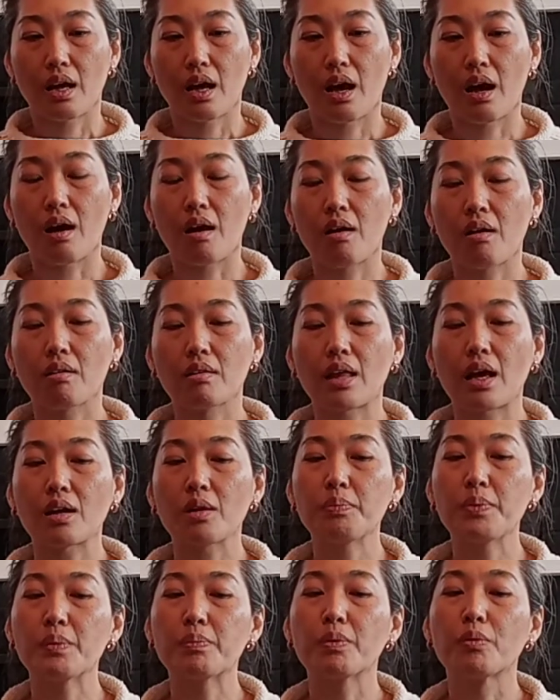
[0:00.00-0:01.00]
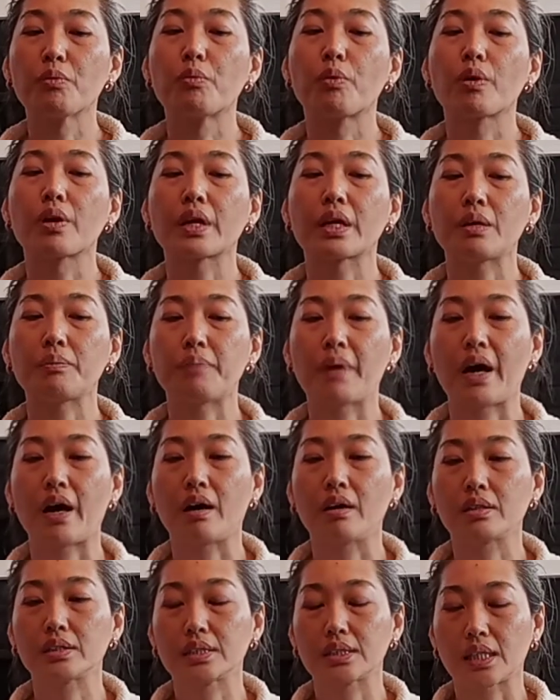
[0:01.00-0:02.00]
A lot of people worry
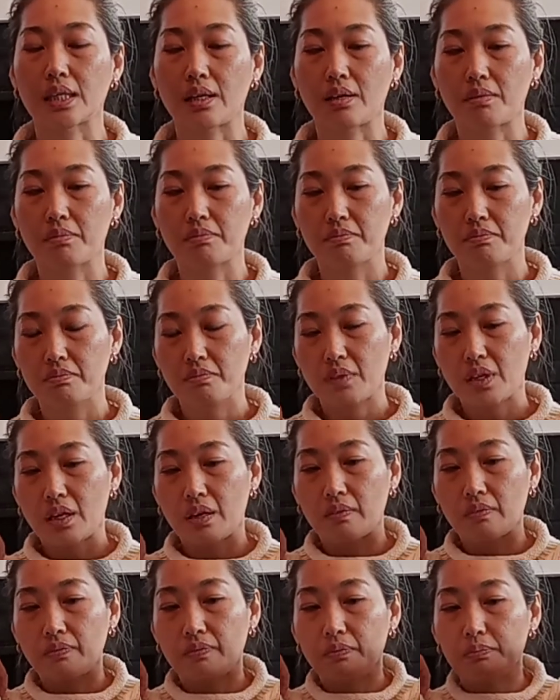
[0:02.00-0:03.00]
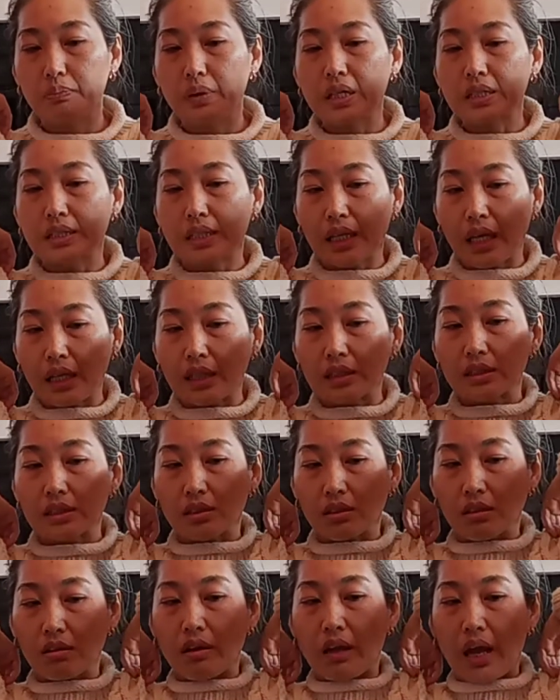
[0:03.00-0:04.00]
about if breast
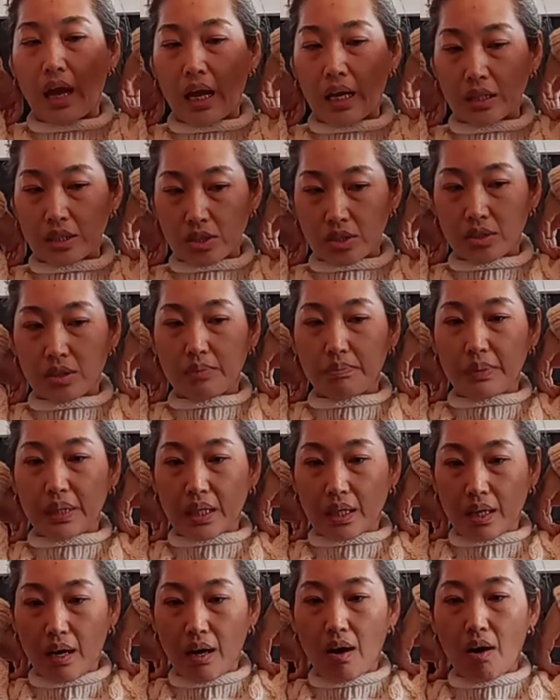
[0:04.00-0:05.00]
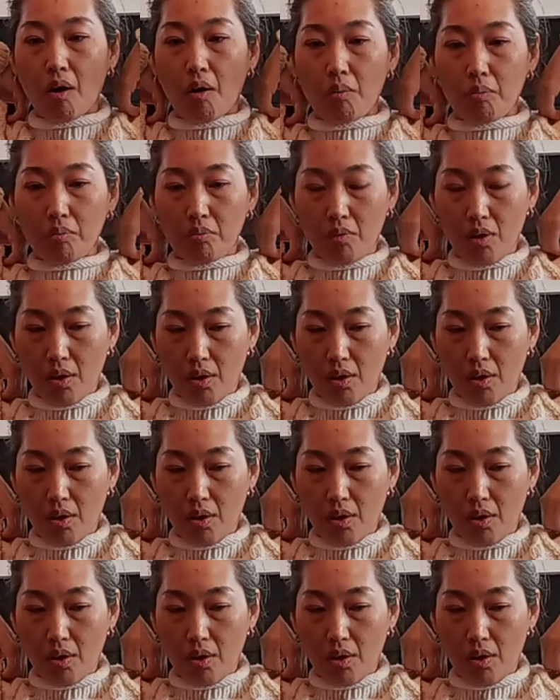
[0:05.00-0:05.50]
cancer actually become